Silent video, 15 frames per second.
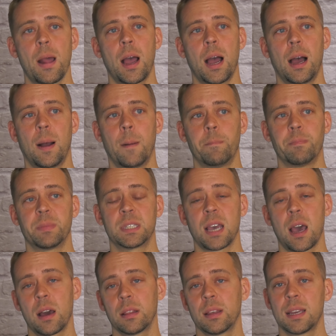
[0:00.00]

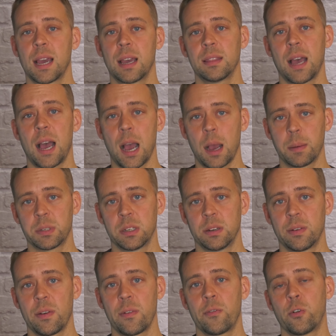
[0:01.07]
toggling on the
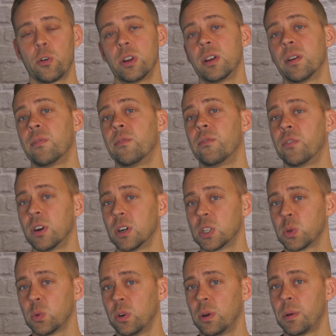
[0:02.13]
option for your
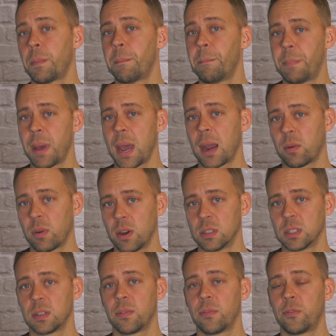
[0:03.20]
virtual
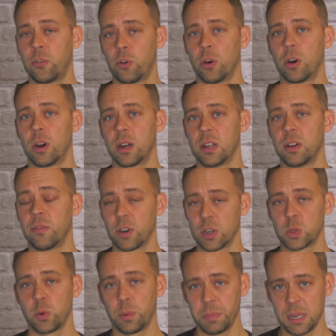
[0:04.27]
backgrounds for your
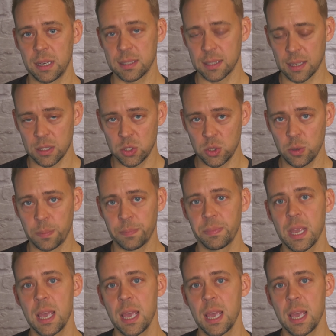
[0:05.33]
virtual meetings on Zoom.